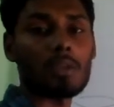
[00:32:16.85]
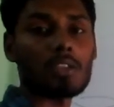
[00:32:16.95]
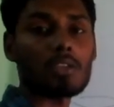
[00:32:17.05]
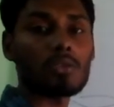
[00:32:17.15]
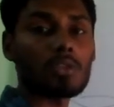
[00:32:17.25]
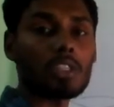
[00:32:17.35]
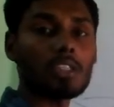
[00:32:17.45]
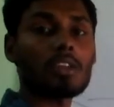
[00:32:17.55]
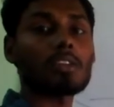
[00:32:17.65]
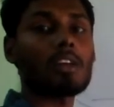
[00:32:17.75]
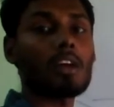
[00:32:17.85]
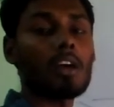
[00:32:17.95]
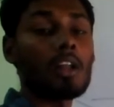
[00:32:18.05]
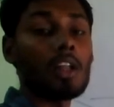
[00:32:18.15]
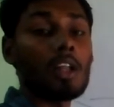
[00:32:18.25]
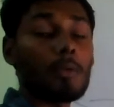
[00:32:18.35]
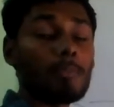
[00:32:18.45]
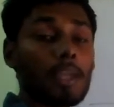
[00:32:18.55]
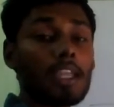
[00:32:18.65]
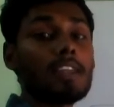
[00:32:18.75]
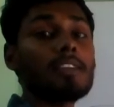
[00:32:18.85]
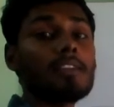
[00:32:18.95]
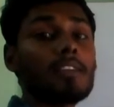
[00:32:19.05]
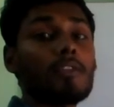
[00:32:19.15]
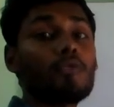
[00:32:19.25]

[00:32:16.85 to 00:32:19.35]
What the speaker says: So these are the main